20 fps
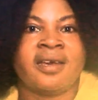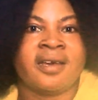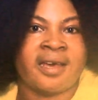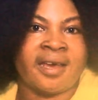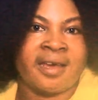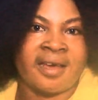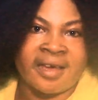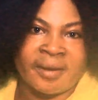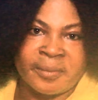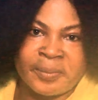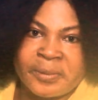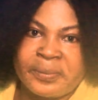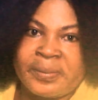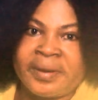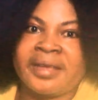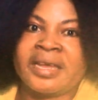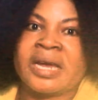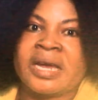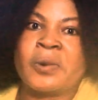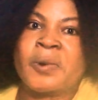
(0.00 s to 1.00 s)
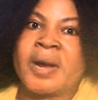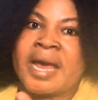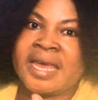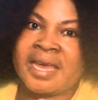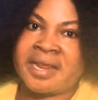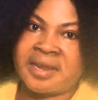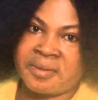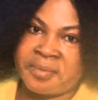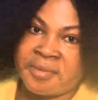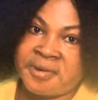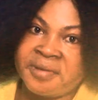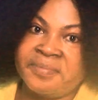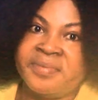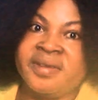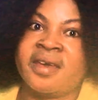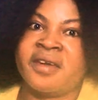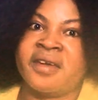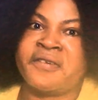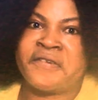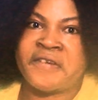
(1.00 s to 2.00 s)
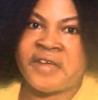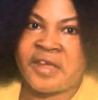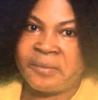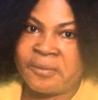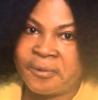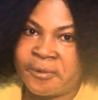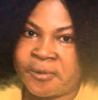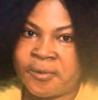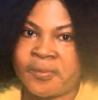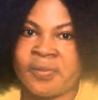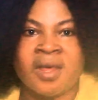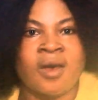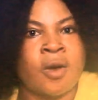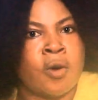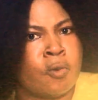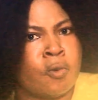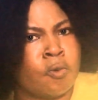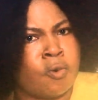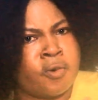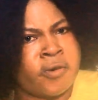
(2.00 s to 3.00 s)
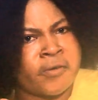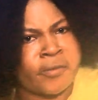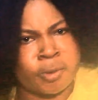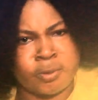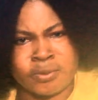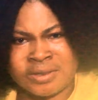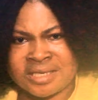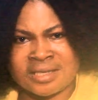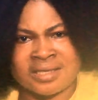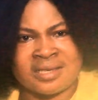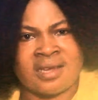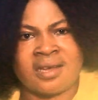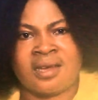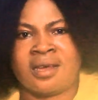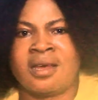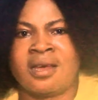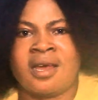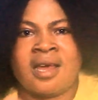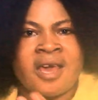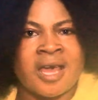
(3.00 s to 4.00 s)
papaya, why any, maybe a tremu, or just say,